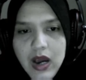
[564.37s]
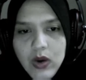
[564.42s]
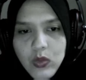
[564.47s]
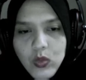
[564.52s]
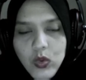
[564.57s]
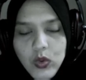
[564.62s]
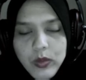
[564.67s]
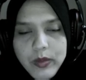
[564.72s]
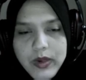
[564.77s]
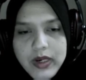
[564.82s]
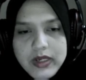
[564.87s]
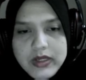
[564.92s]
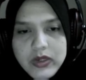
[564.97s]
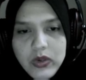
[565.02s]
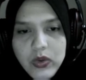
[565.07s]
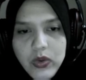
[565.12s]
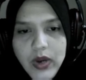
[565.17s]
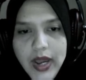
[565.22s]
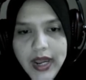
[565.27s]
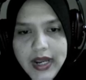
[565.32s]
Women
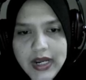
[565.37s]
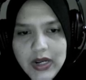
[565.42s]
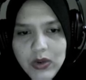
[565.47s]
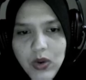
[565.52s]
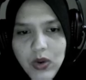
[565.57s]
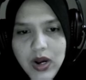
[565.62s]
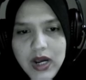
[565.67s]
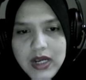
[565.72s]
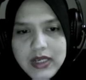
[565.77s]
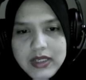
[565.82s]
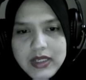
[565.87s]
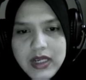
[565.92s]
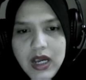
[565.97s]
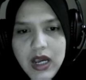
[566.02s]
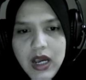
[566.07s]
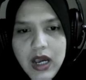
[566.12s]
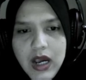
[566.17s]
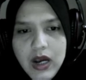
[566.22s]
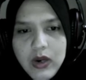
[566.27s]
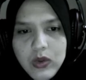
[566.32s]
or anyone
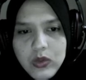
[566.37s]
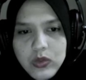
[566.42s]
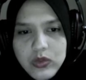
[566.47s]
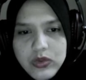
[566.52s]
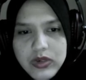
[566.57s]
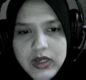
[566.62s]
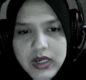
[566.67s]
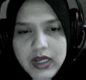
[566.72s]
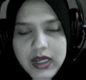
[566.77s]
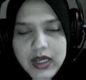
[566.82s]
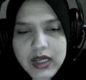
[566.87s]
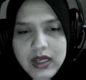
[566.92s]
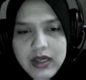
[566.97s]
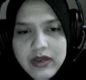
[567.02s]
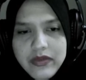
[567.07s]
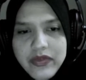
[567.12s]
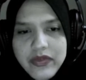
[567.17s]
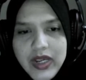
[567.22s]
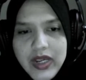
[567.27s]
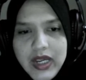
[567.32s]
who
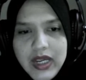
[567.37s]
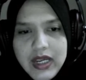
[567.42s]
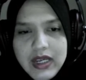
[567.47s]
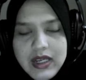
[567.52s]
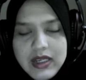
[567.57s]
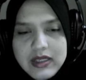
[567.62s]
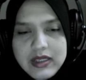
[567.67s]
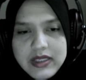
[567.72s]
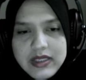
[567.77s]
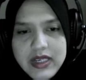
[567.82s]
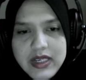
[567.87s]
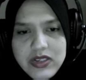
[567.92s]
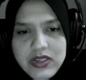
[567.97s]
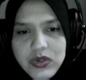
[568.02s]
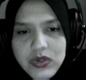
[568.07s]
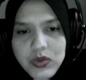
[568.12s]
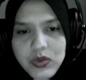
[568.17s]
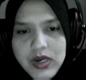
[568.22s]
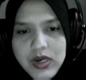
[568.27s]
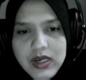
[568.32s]
live in
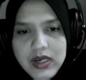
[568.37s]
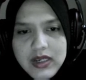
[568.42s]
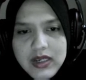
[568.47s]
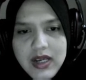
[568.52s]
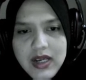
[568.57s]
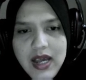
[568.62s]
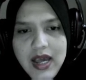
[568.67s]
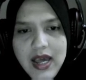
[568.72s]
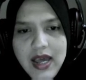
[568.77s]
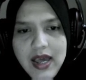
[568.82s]
this world